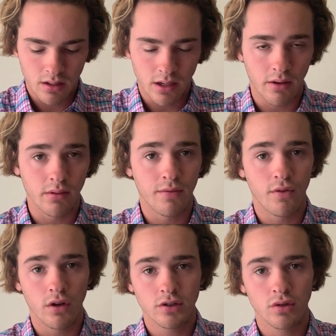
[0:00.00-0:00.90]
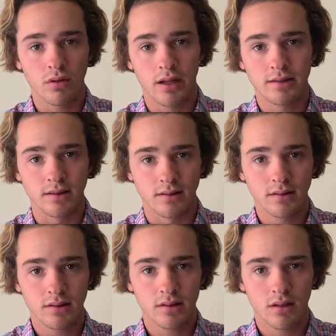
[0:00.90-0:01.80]
Now, with the first 2
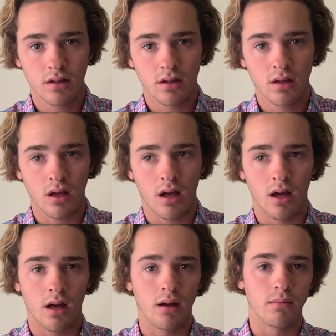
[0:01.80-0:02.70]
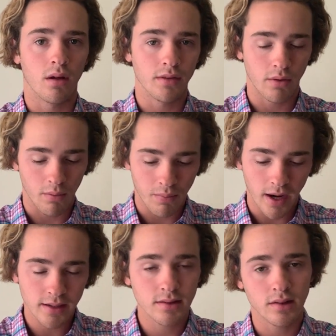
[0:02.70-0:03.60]
lessons, they were
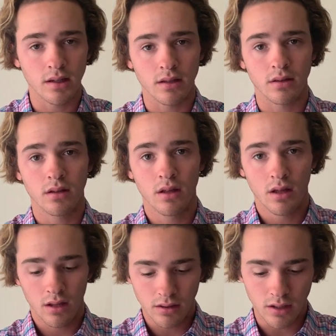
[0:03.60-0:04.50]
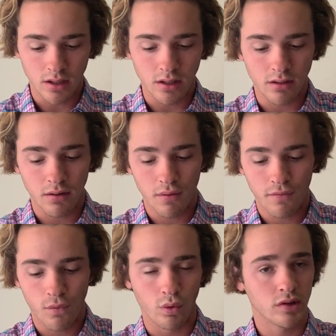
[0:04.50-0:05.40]
practicing the
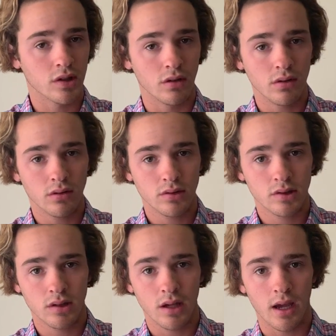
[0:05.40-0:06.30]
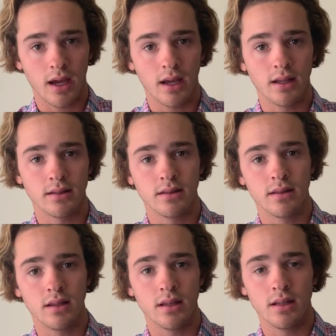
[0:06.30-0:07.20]
4 skills and
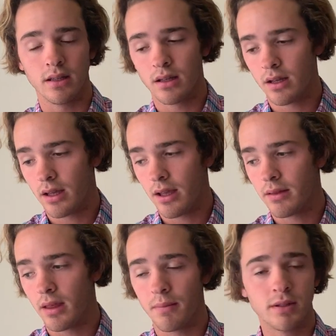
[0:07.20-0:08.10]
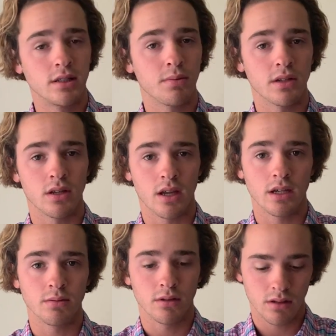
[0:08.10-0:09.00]
their participation
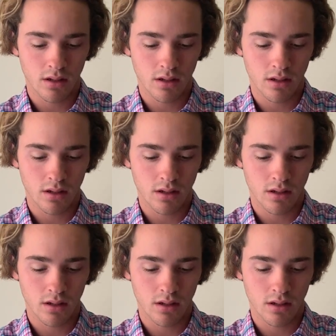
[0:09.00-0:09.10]
engagement.